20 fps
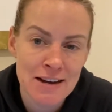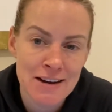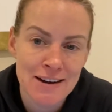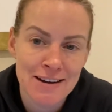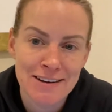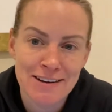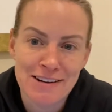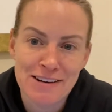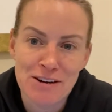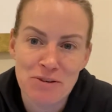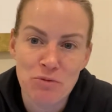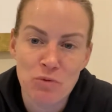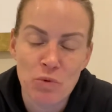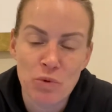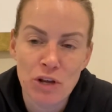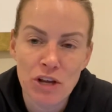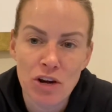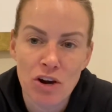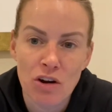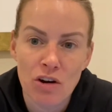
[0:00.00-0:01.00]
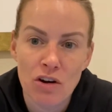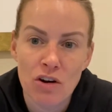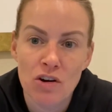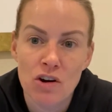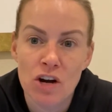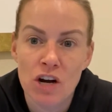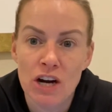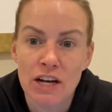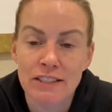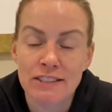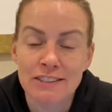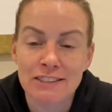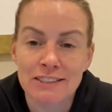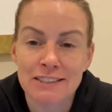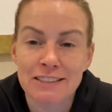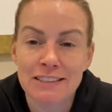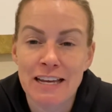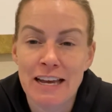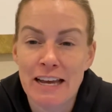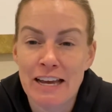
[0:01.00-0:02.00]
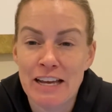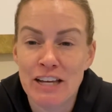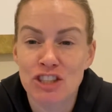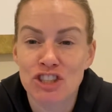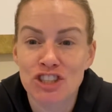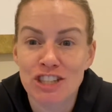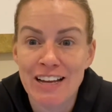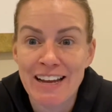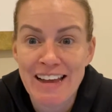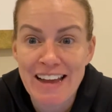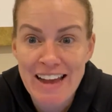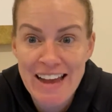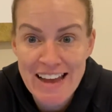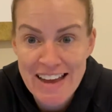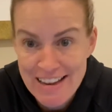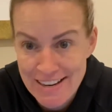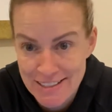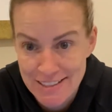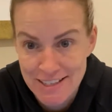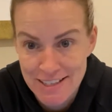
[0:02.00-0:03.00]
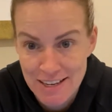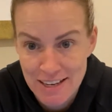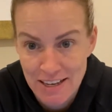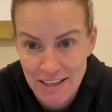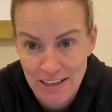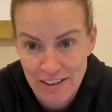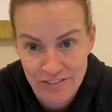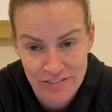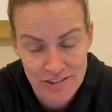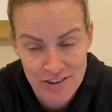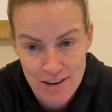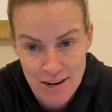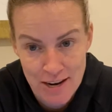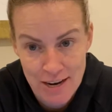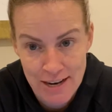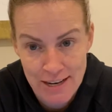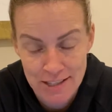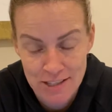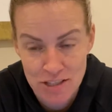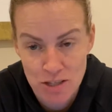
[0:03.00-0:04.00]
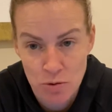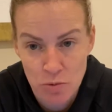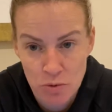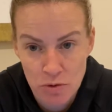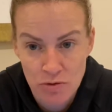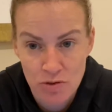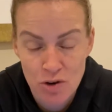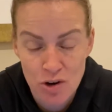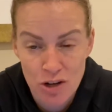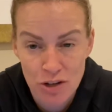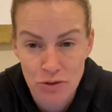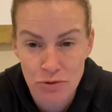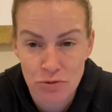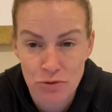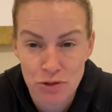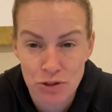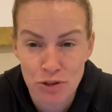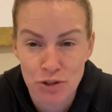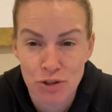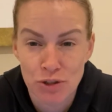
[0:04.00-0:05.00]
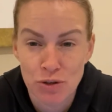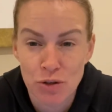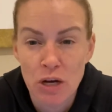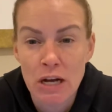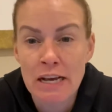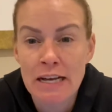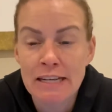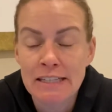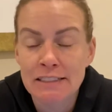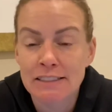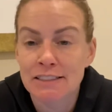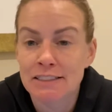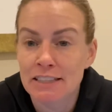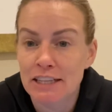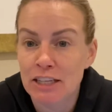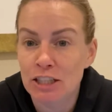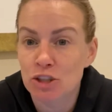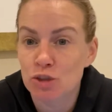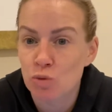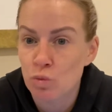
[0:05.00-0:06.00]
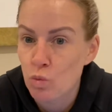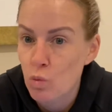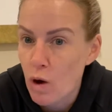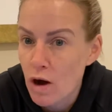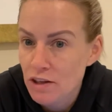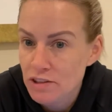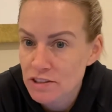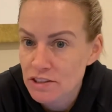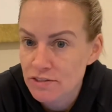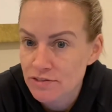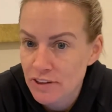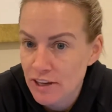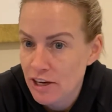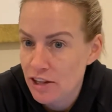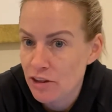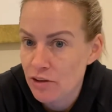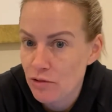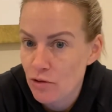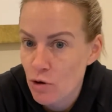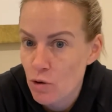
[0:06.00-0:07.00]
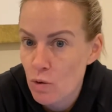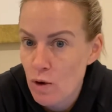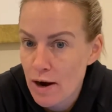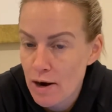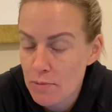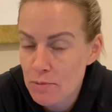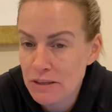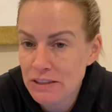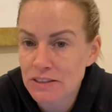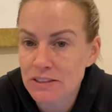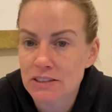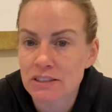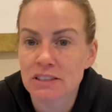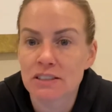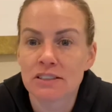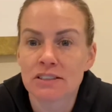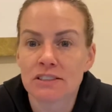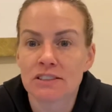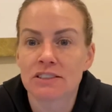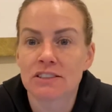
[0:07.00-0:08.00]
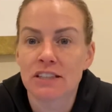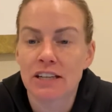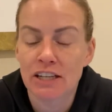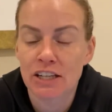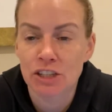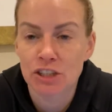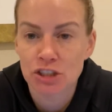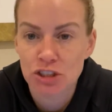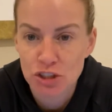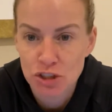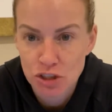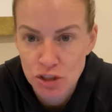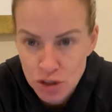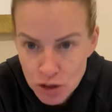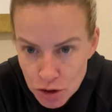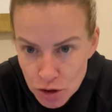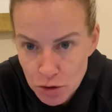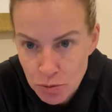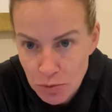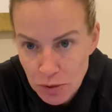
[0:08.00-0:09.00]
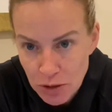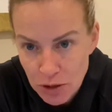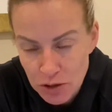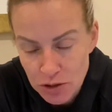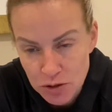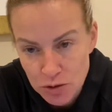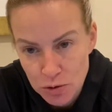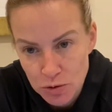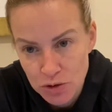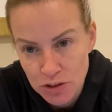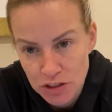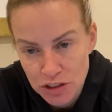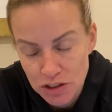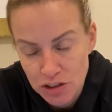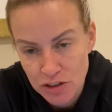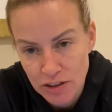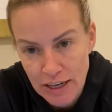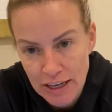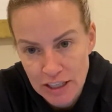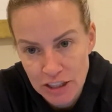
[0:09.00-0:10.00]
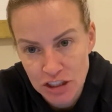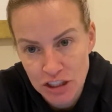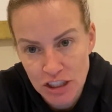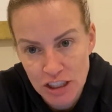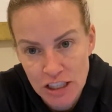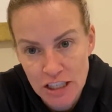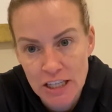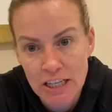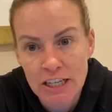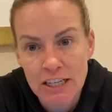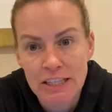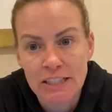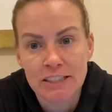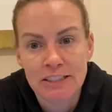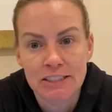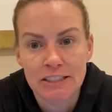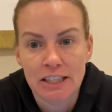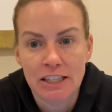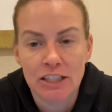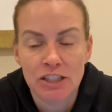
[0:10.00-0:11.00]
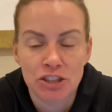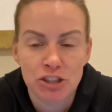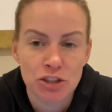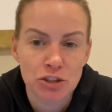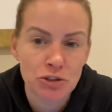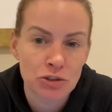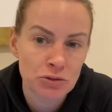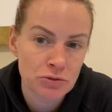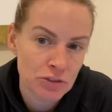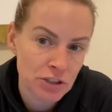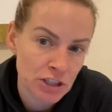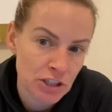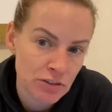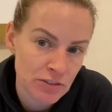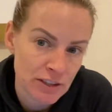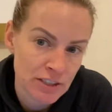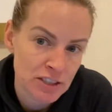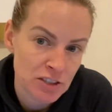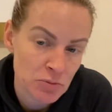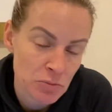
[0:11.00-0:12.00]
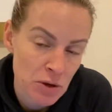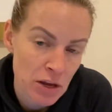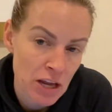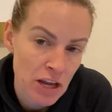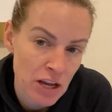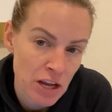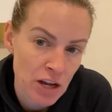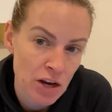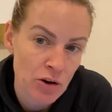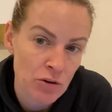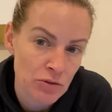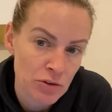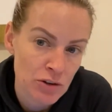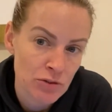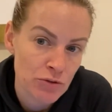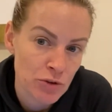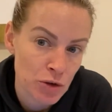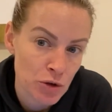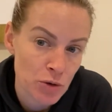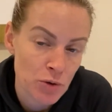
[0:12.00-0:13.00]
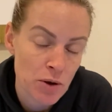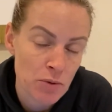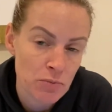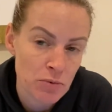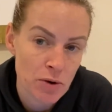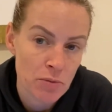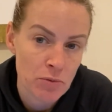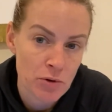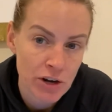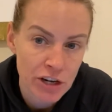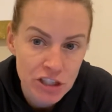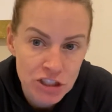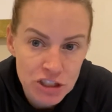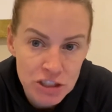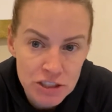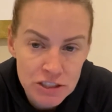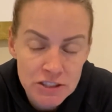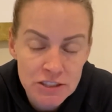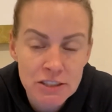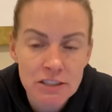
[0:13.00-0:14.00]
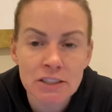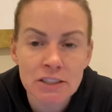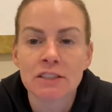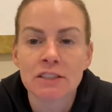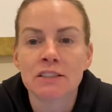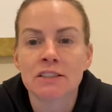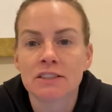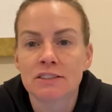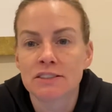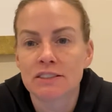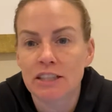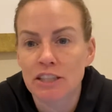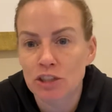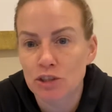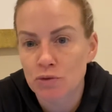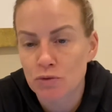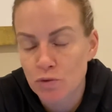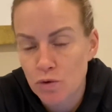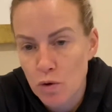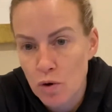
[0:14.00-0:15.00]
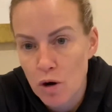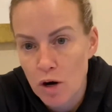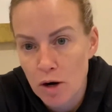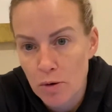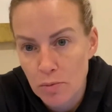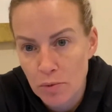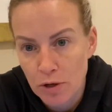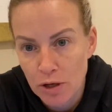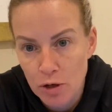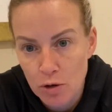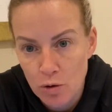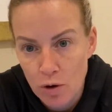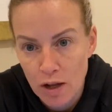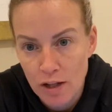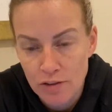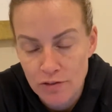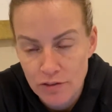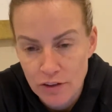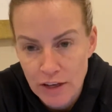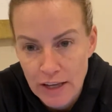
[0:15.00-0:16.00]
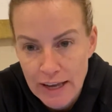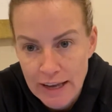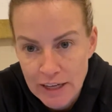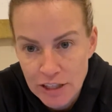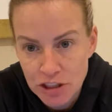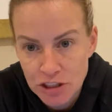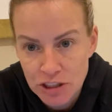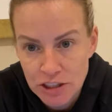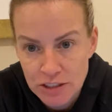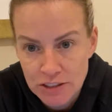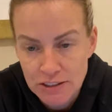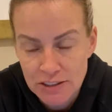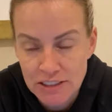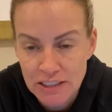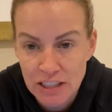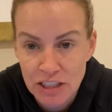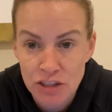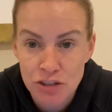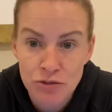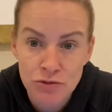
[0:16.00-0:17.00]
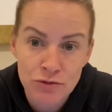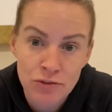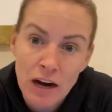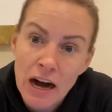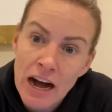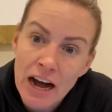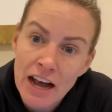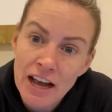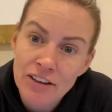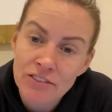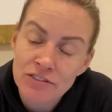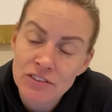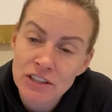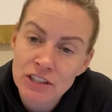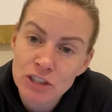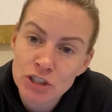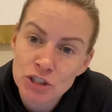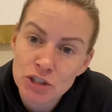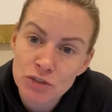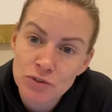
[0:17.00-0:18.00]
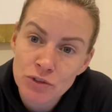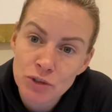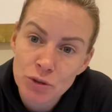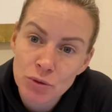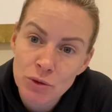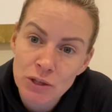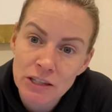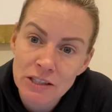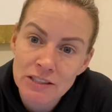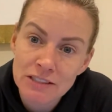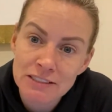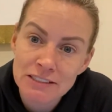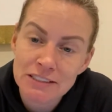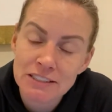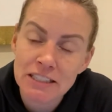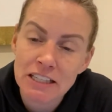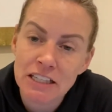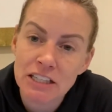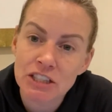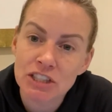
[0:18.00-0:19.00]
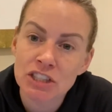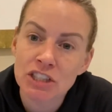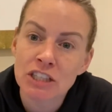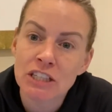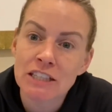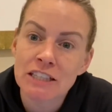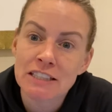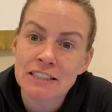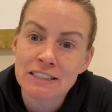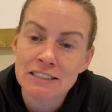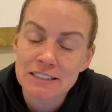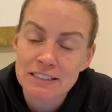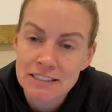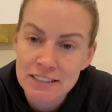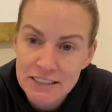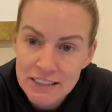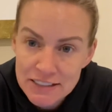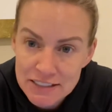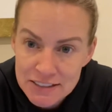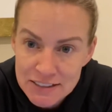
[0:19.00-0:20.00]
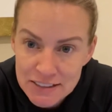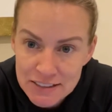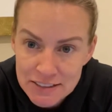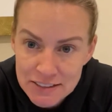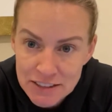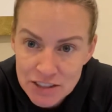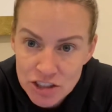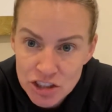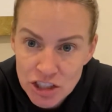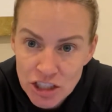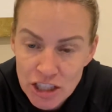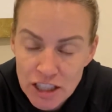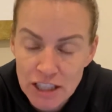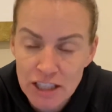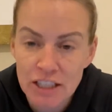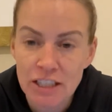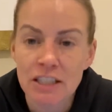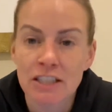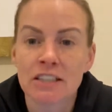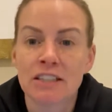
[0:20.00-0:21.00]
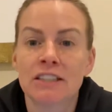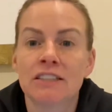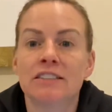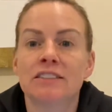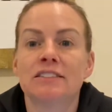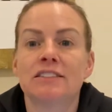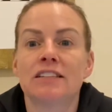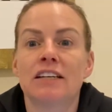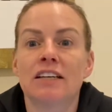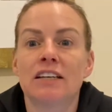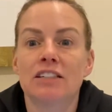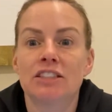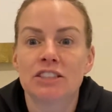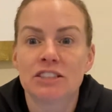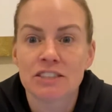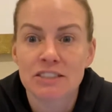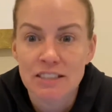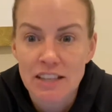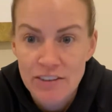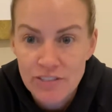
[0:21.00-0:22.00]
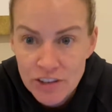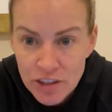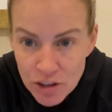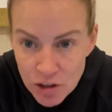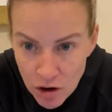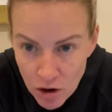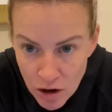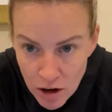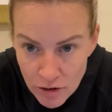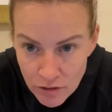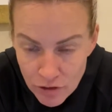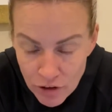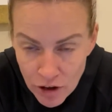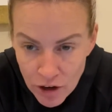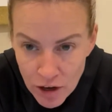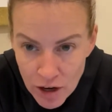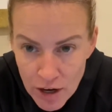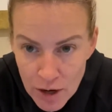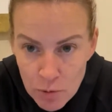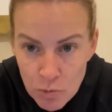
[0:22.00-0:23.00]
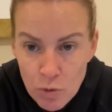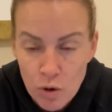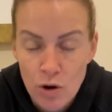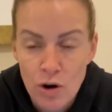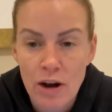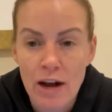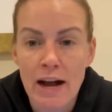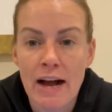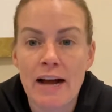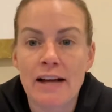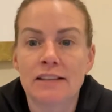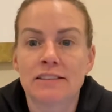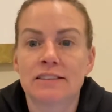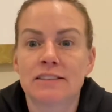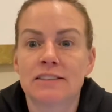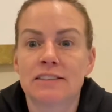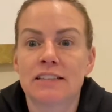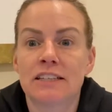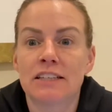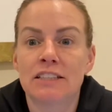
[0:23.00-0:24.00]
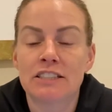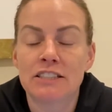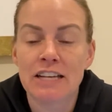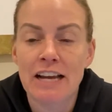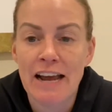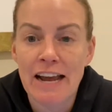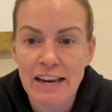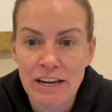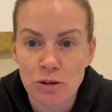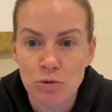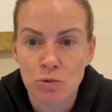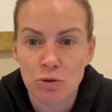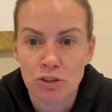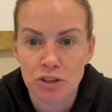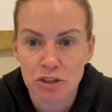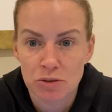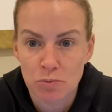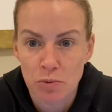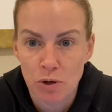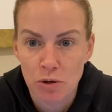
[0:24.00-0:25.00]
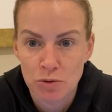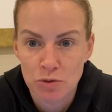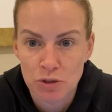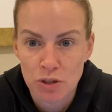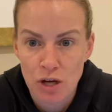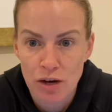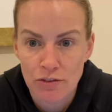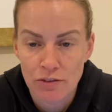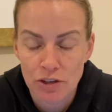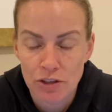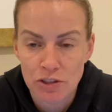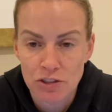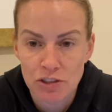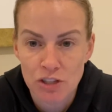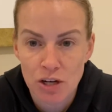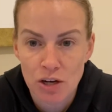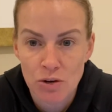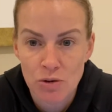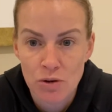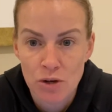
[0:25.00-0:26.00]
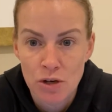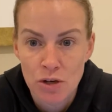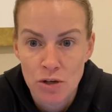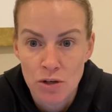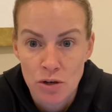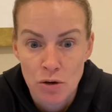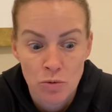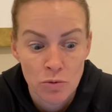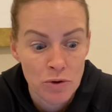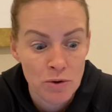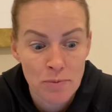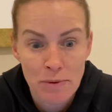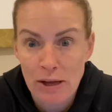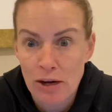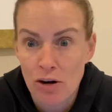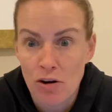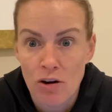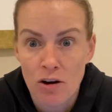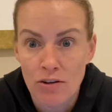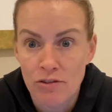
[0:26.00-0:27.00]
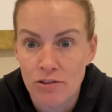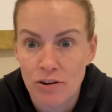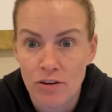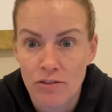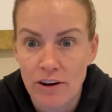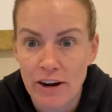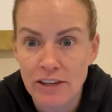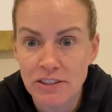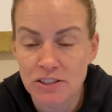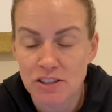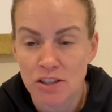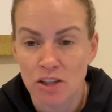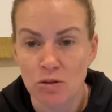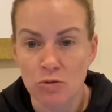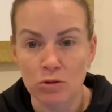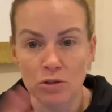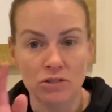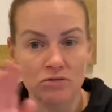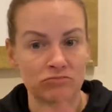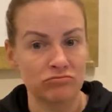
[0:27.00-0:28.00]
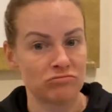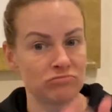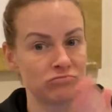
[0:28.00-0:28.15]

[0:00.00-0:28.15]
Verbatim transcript: Um, we are on stage eight of nine. So we've gone through stage one, defining the requirements, stage two, building a sourcing strategy, stage three, resume review and preparation, stage four, pre-qualification, stage five, interviewing, stage six, decisioning, stage seven, offer, and we're at stage eight, which is post-offer. So we made our offer, right? So we're,